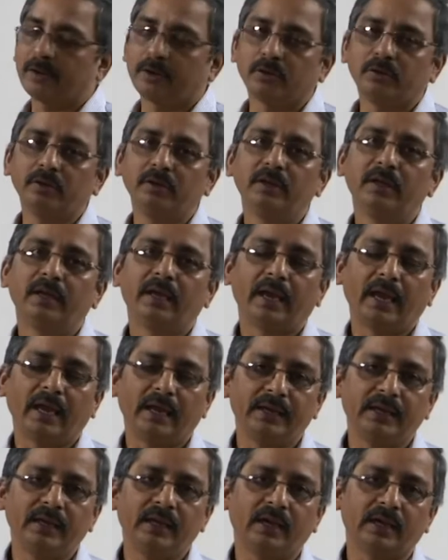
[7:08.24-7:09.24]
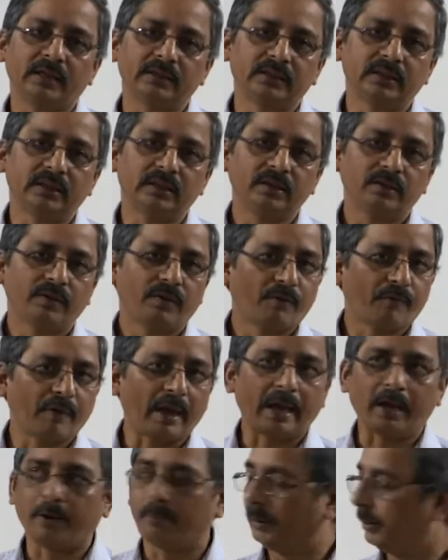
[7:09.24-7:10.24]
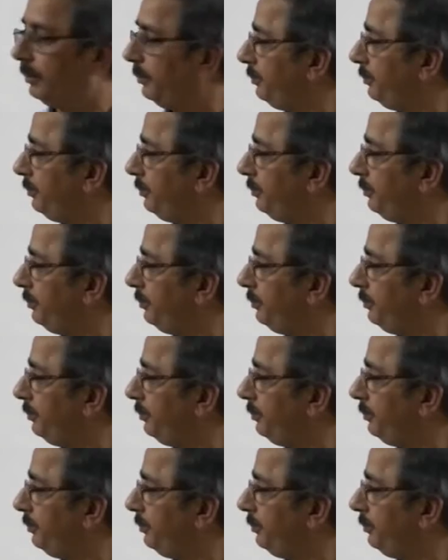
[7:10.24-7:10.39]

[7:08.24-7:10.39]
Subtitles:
to any other variable.